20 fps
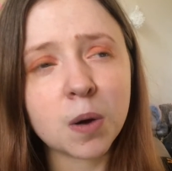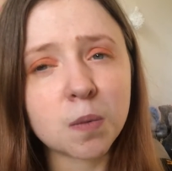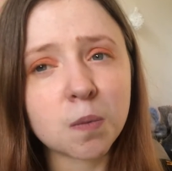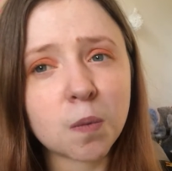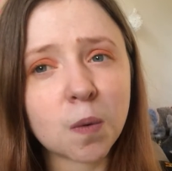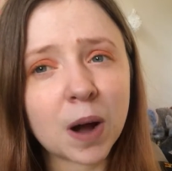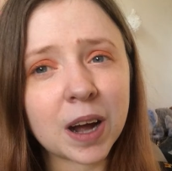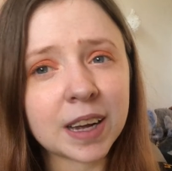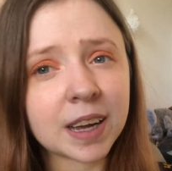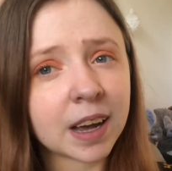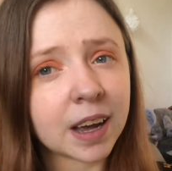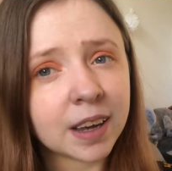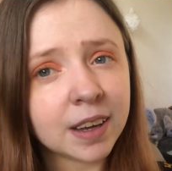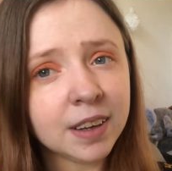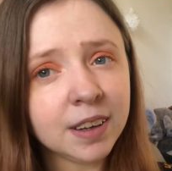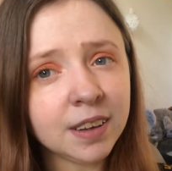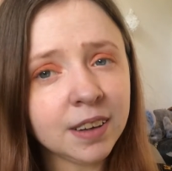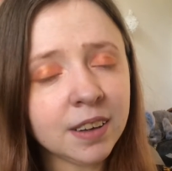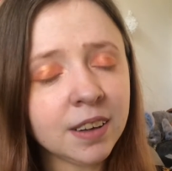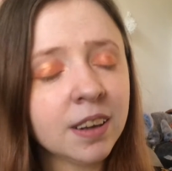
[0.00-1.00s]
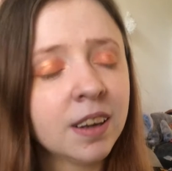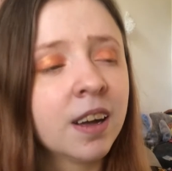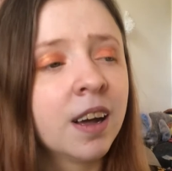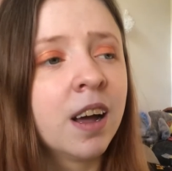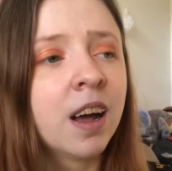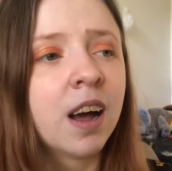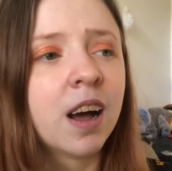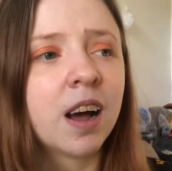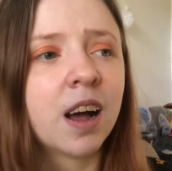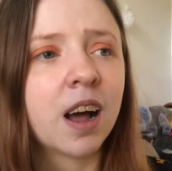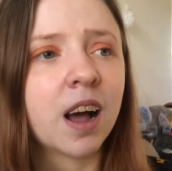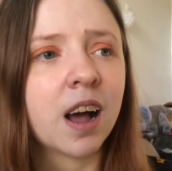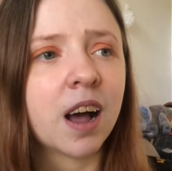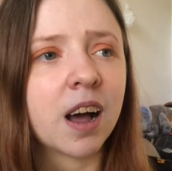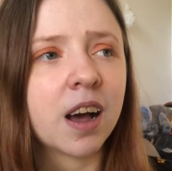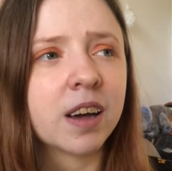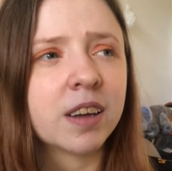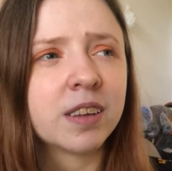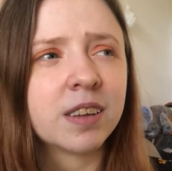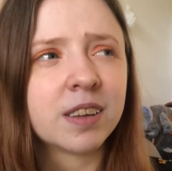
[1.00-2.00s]
YA.
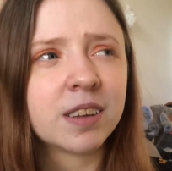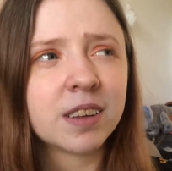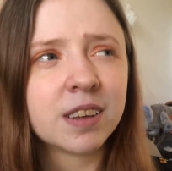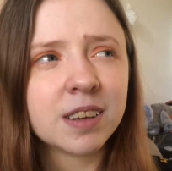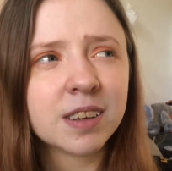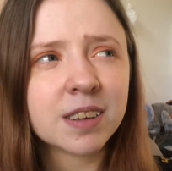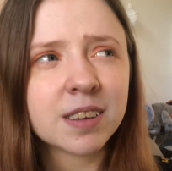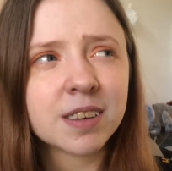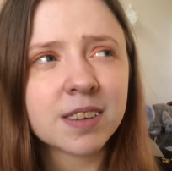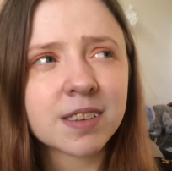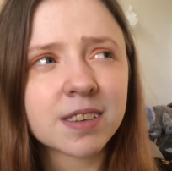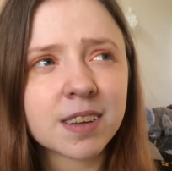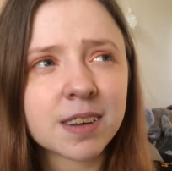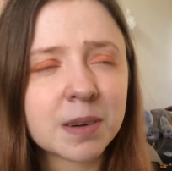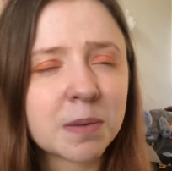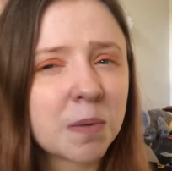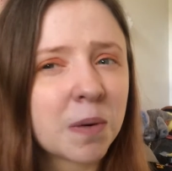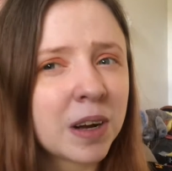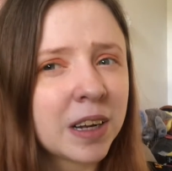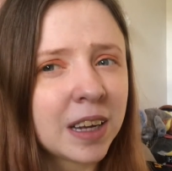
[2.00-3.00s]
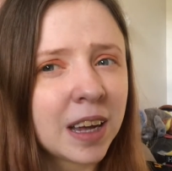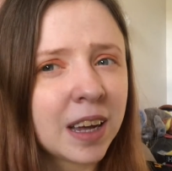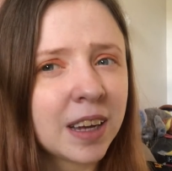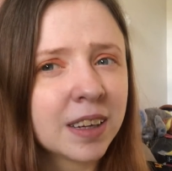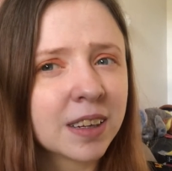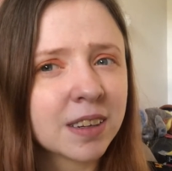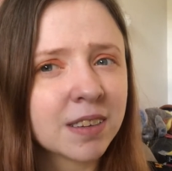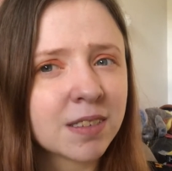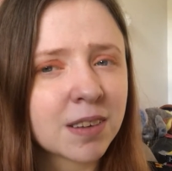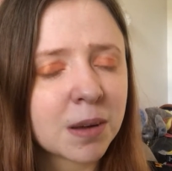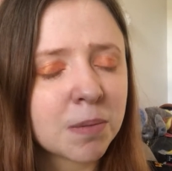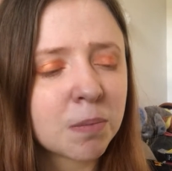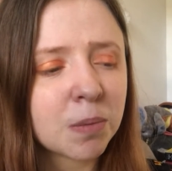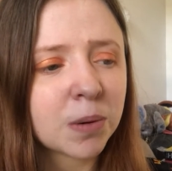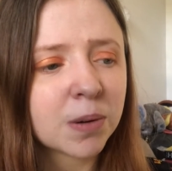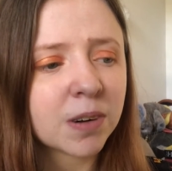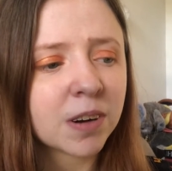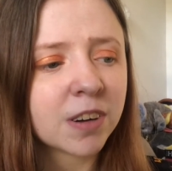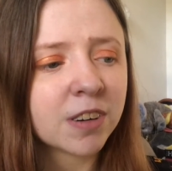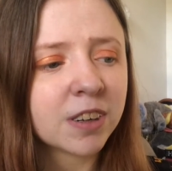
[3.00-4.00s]
I think it's like YA
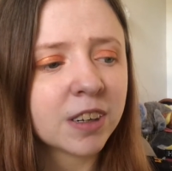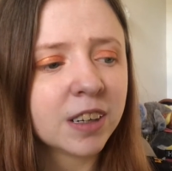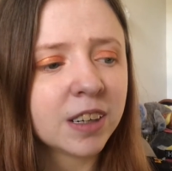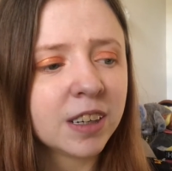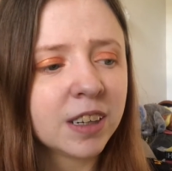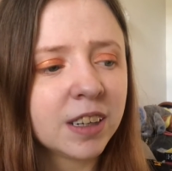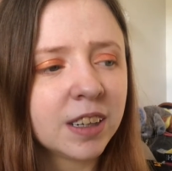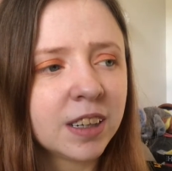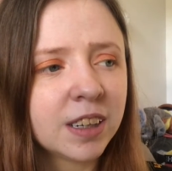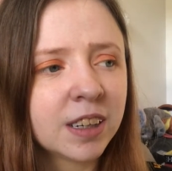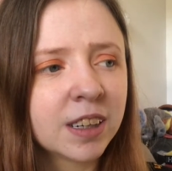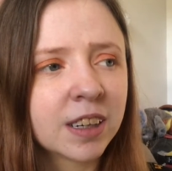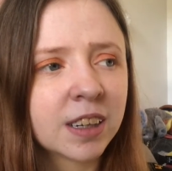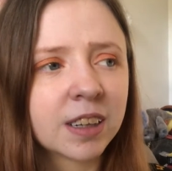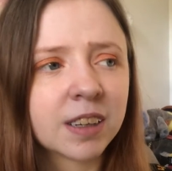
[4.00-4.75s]
contemporary,